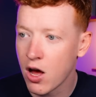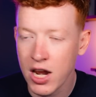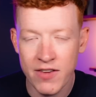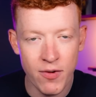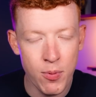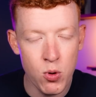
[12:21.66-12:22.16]
Are
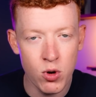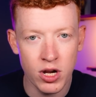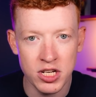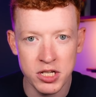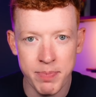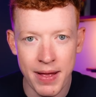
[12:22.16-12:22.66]
Liverpool going
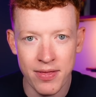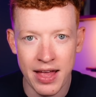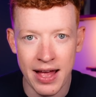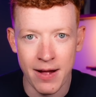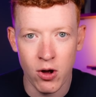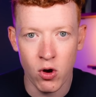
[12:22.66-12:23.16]
to spend
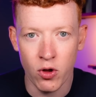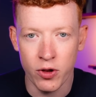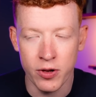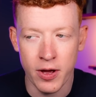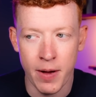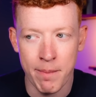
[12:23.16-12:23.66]
that
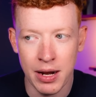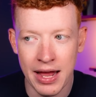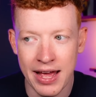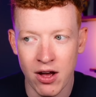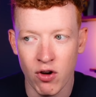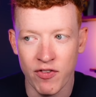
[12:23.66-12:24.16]
on a
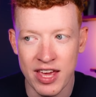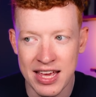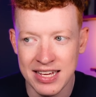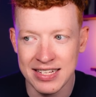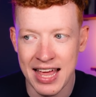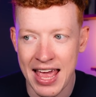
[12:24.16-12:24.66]
player of his